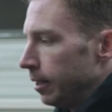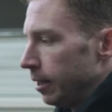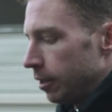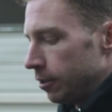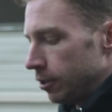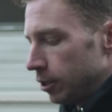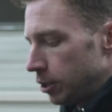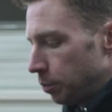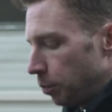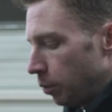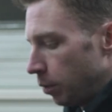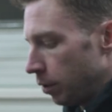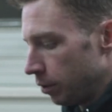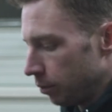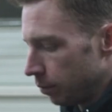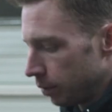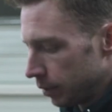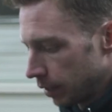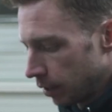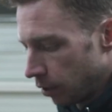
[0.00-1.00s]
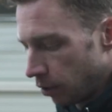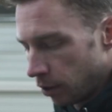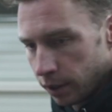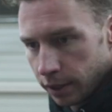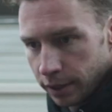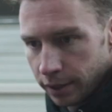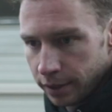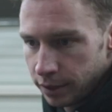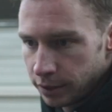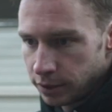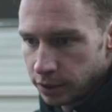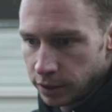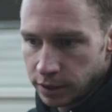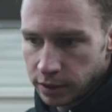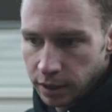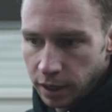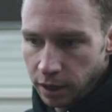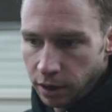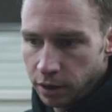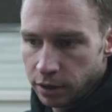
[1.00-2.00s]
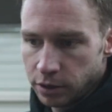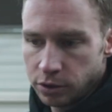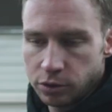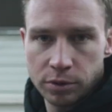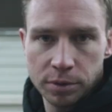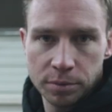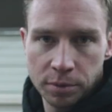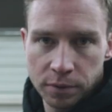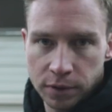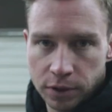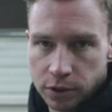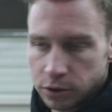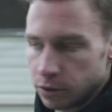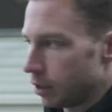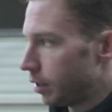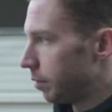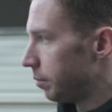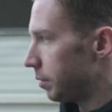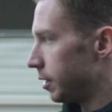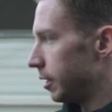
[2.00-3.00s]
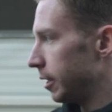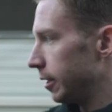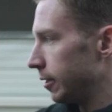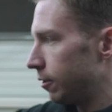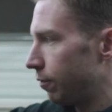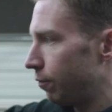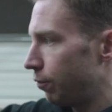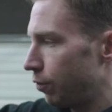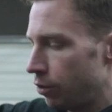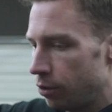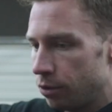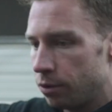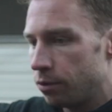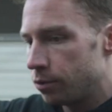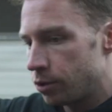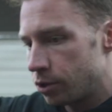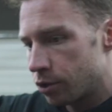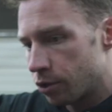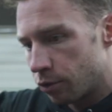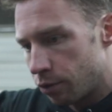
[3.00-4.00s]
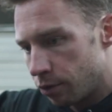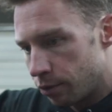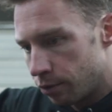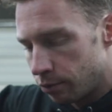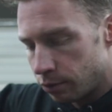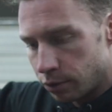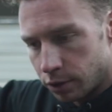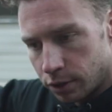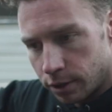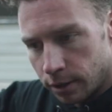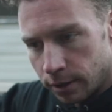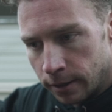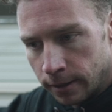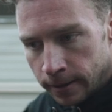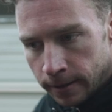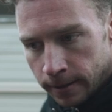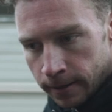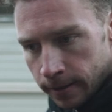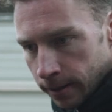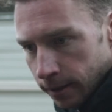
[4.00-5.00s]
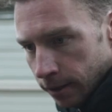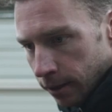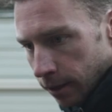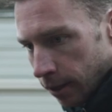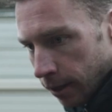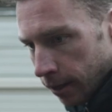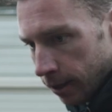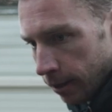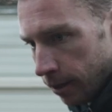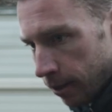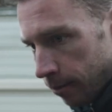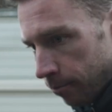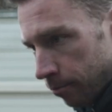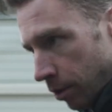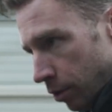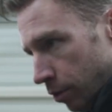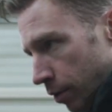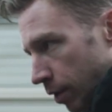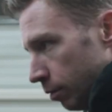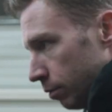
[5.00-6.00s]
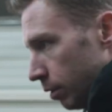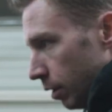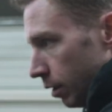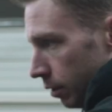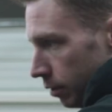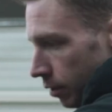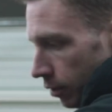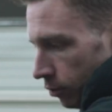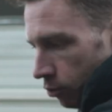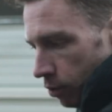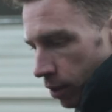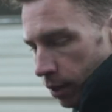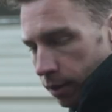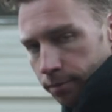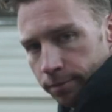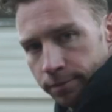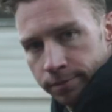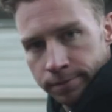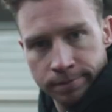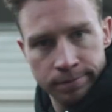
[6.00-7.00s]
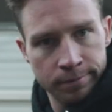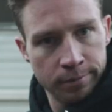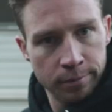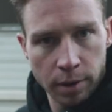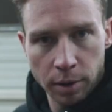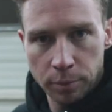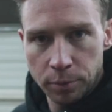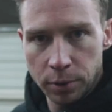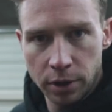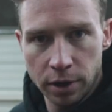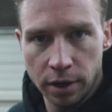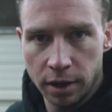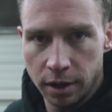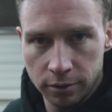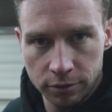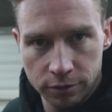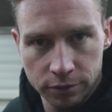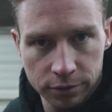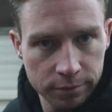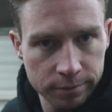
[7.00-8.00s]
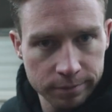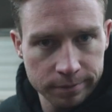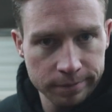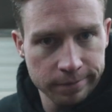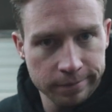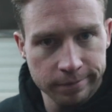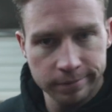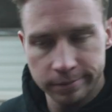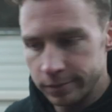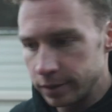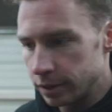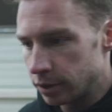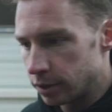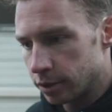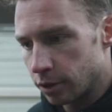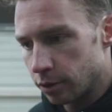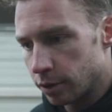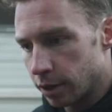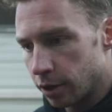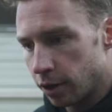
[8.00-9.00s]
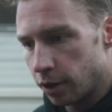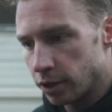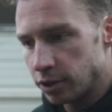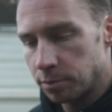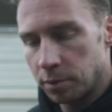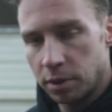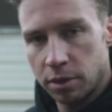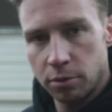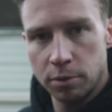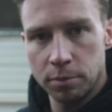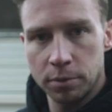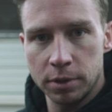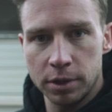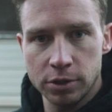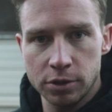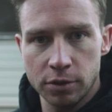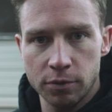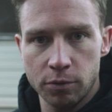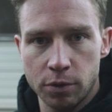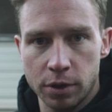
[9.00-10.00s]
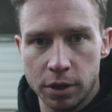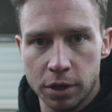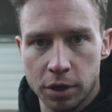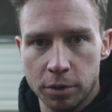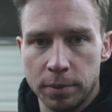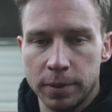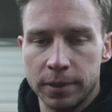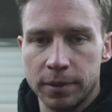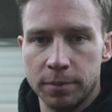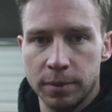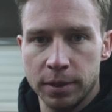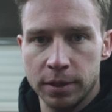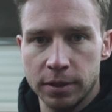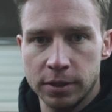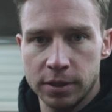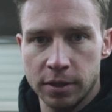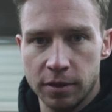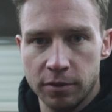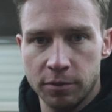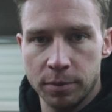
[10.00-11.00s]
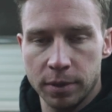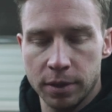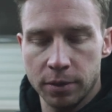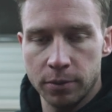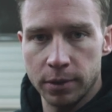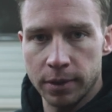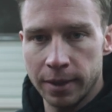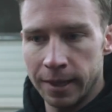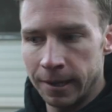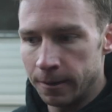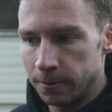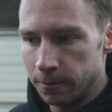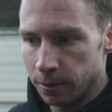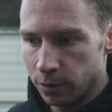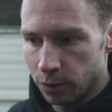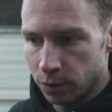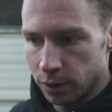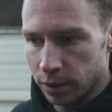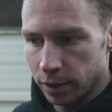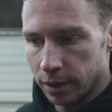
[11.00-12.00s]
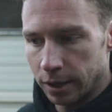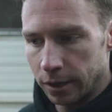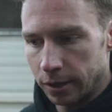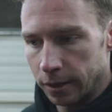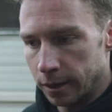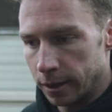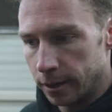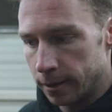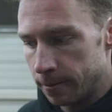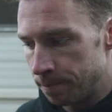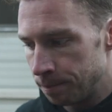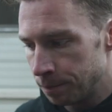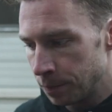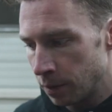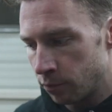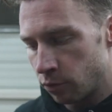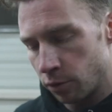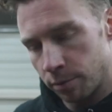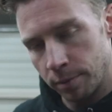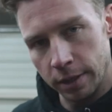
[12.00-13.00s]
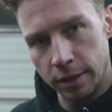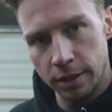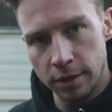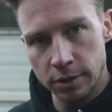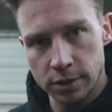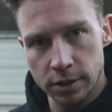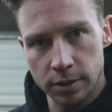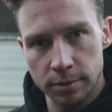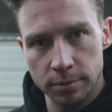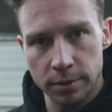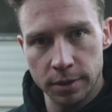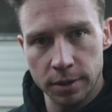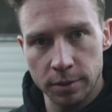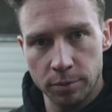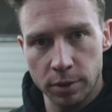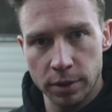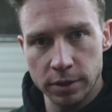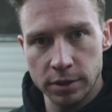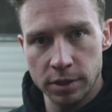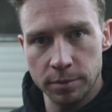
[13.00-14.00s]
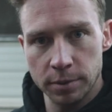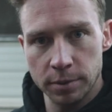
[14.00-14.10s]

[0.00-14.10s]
at this point where the car is, it's not hard to remove the trim. It's just few screws around the trim, pop it off. It's gonna cost me 3 minutes of work, but it might save my window or the car from making some pricey